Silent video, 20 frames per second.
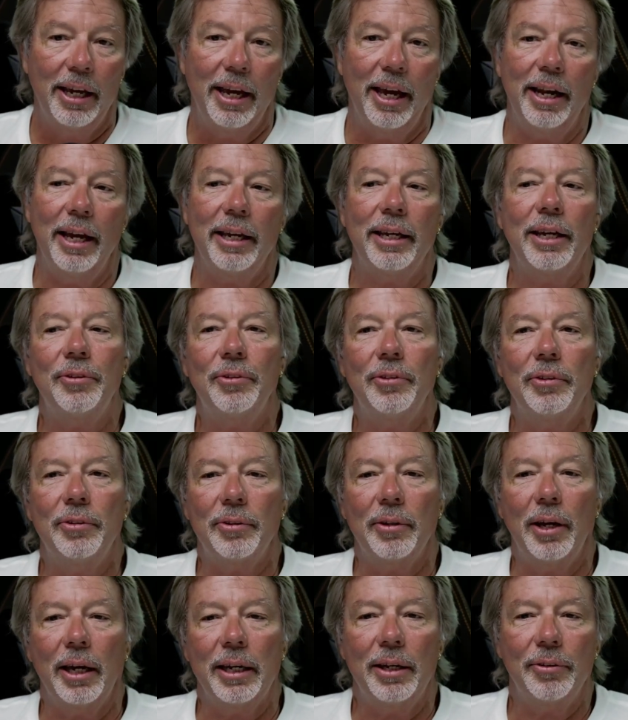And I guess
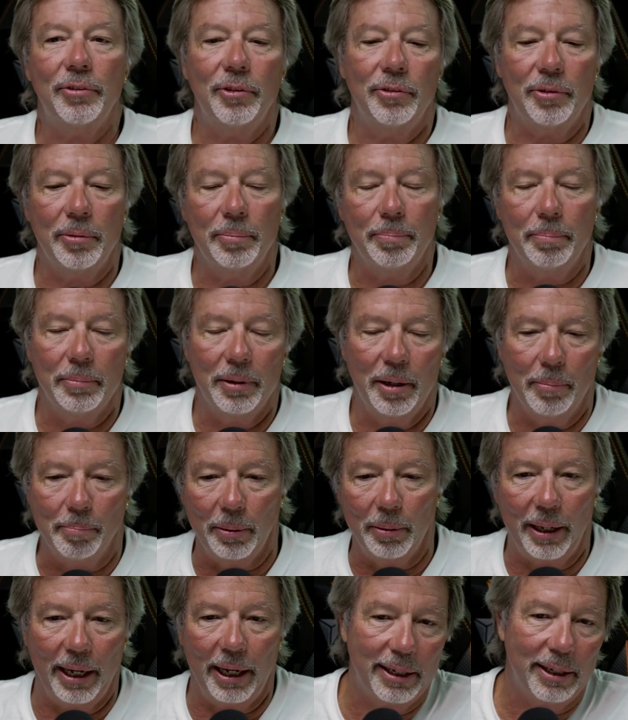it's a
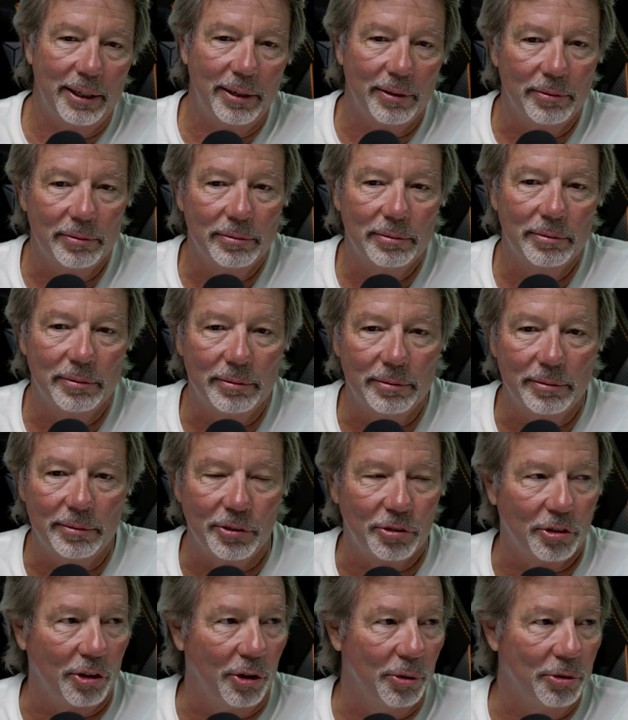blanket
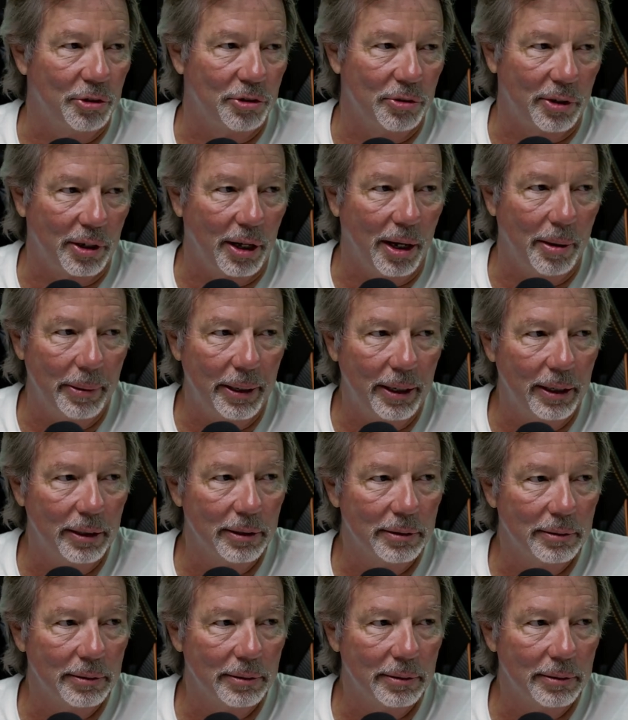disclosure comment. 'Cause,